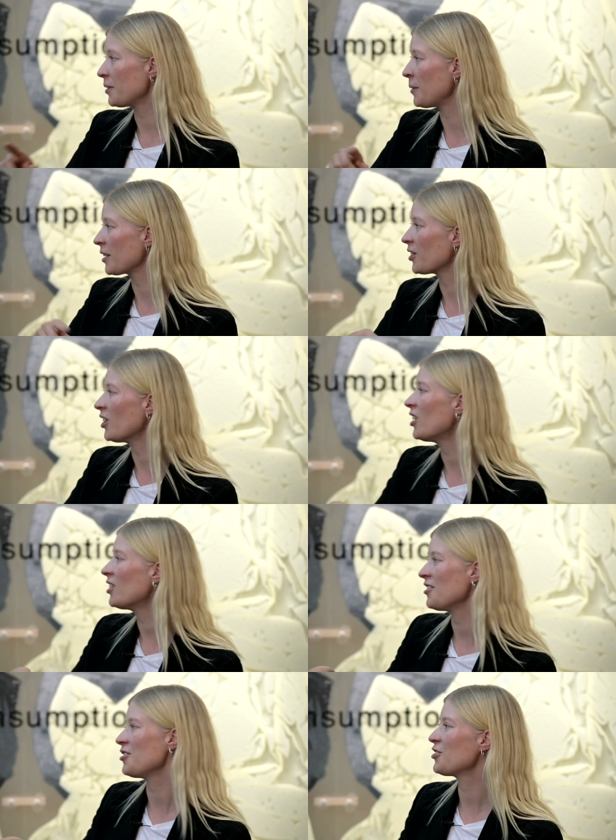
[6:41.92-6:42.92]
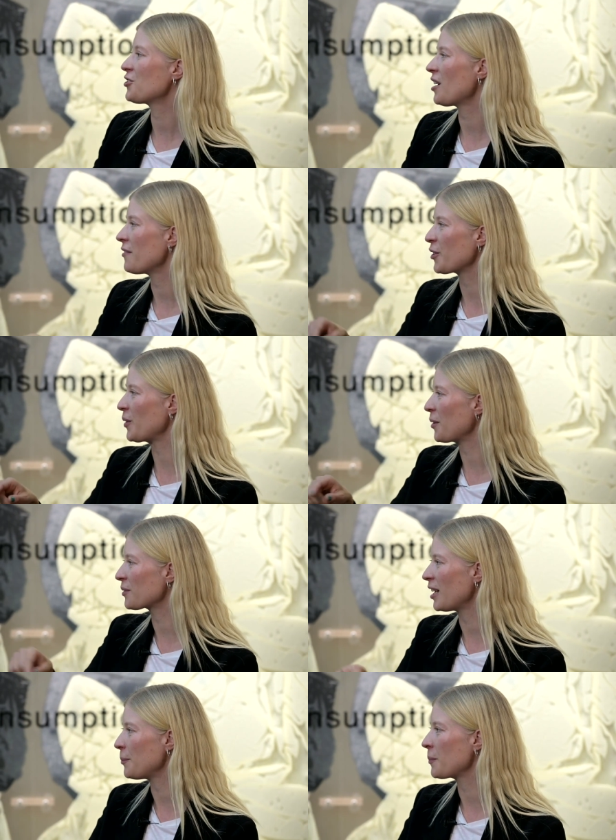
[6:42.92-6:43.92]
with my car and just driving
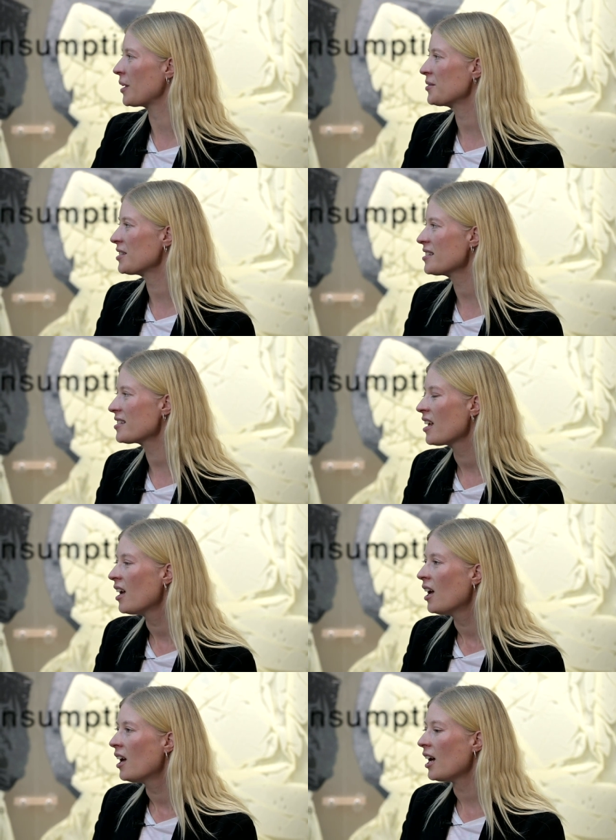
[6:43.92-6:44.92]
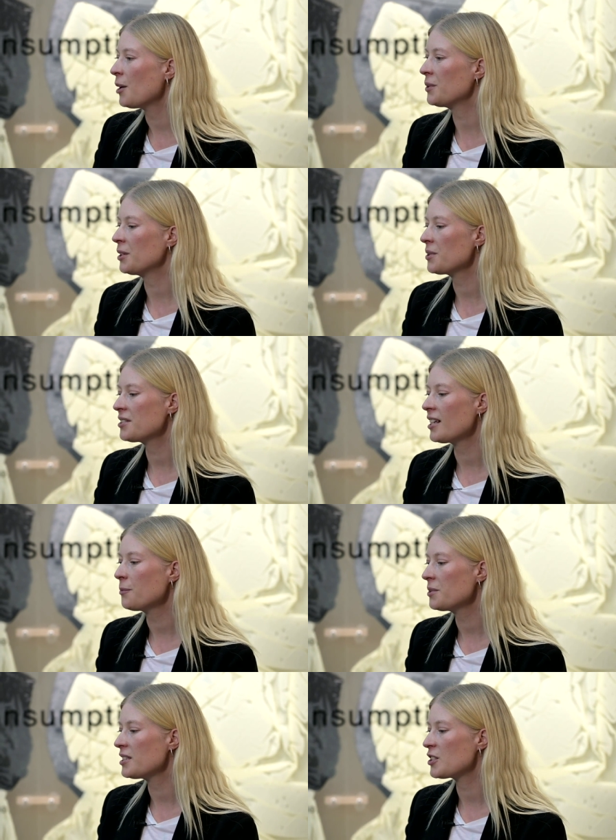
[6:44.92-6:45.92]
around climbing mountains. Yeah. And when I was
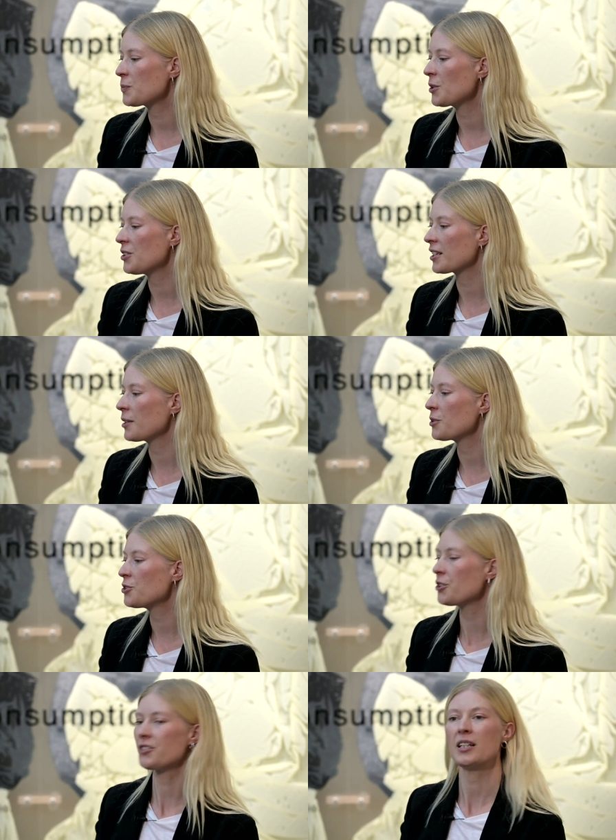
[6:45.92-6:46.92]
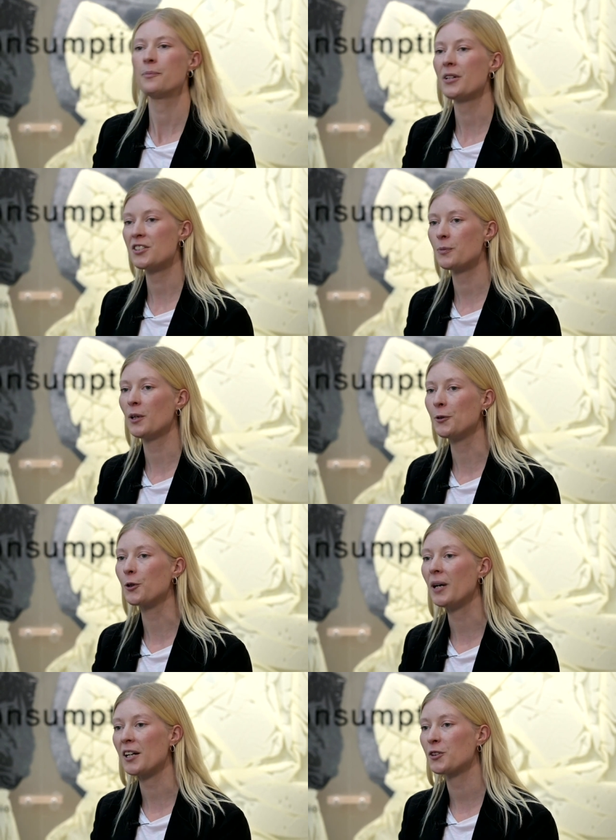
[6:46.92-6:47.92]
done with this project, it was just impossible to
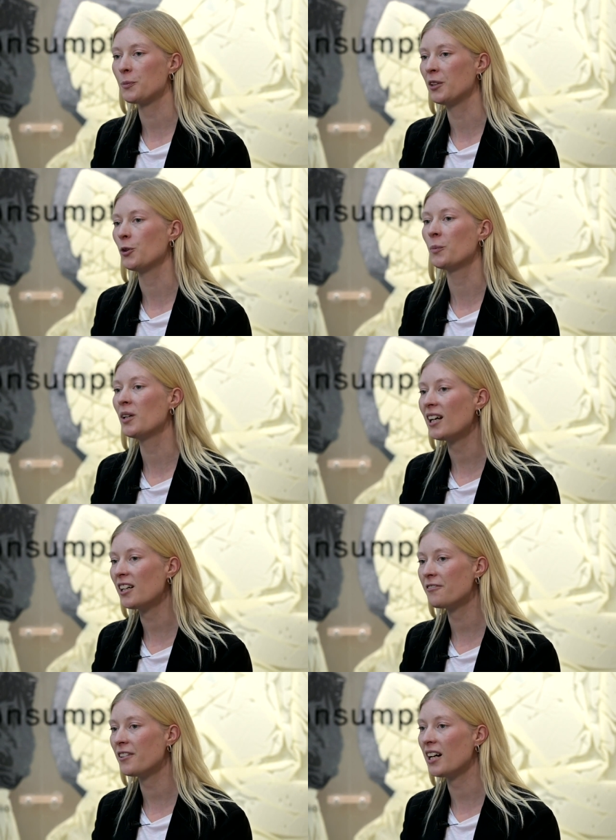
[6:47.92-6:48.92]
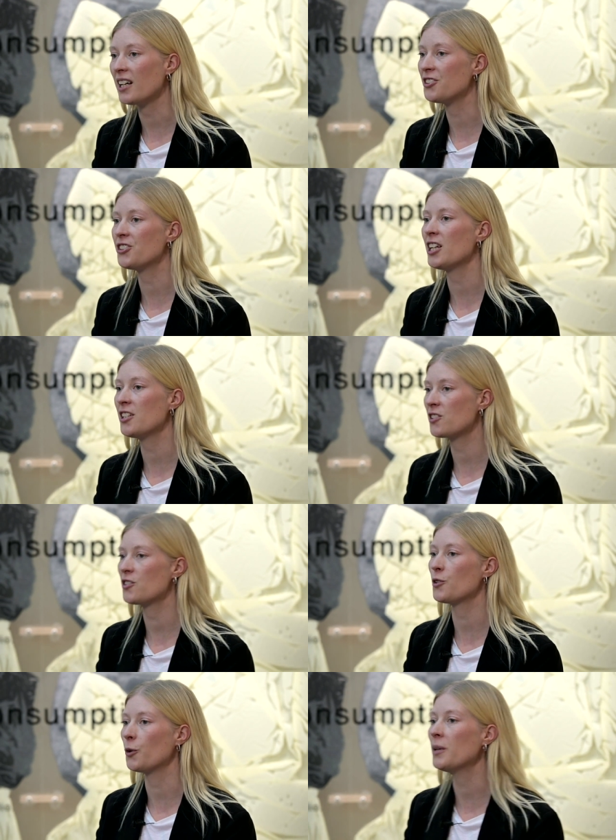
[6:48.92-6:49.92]
go back to my normal life. I had
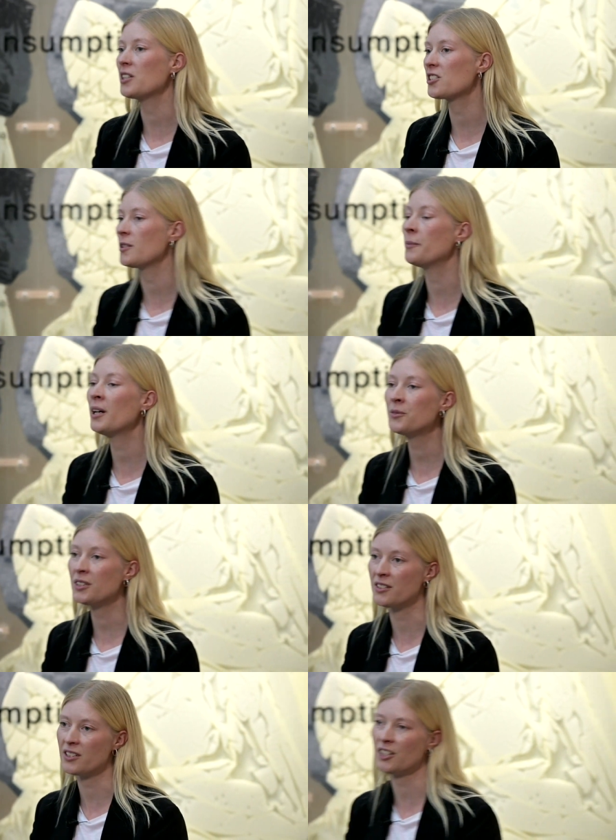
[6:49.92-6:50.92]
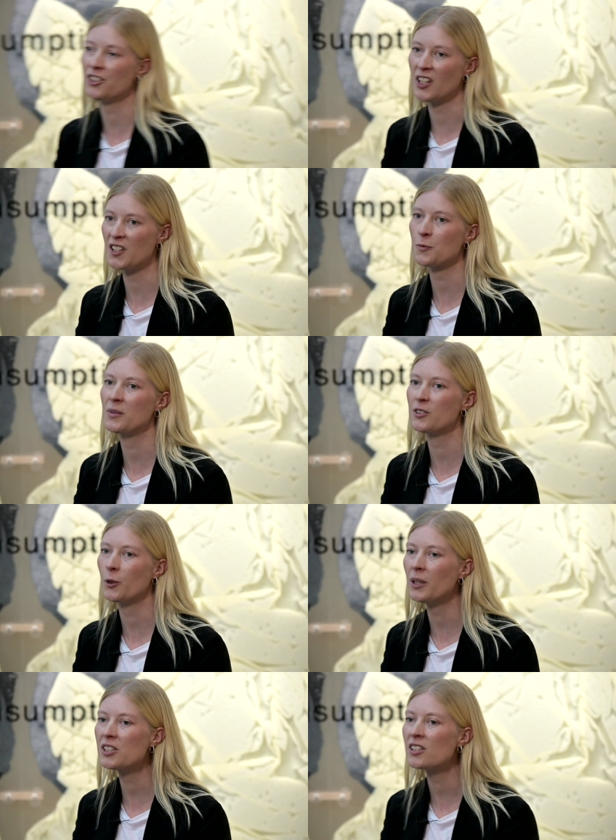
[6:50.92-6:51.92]
changed so much. The mountains had changed me
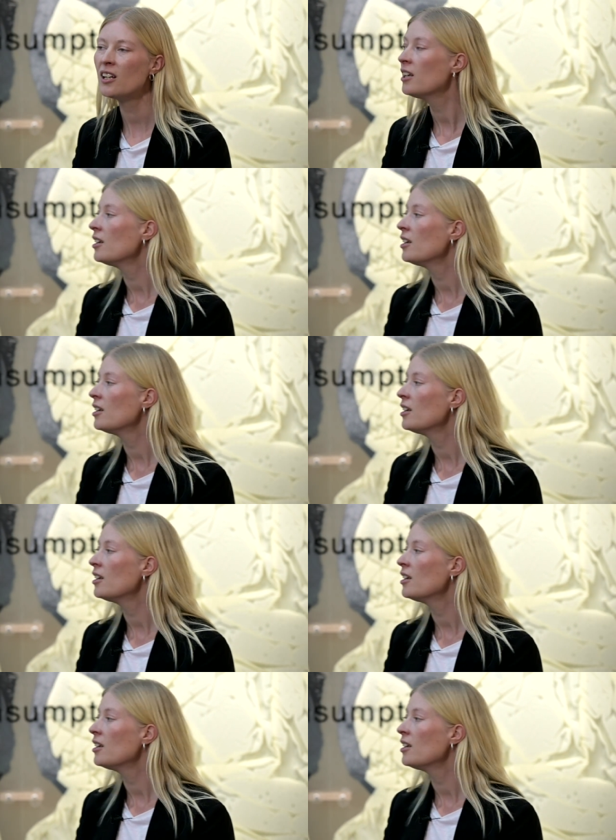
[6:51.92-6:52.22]
so much